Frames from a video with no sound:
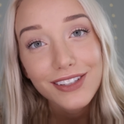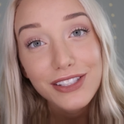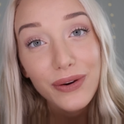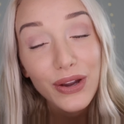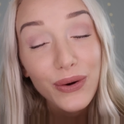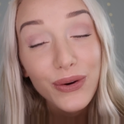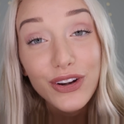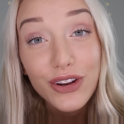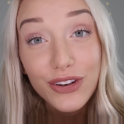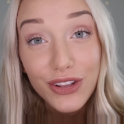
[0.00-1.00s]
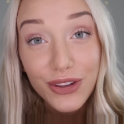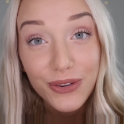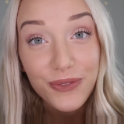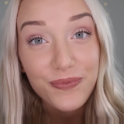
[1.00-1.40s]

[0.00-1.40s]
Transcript: So I ordered you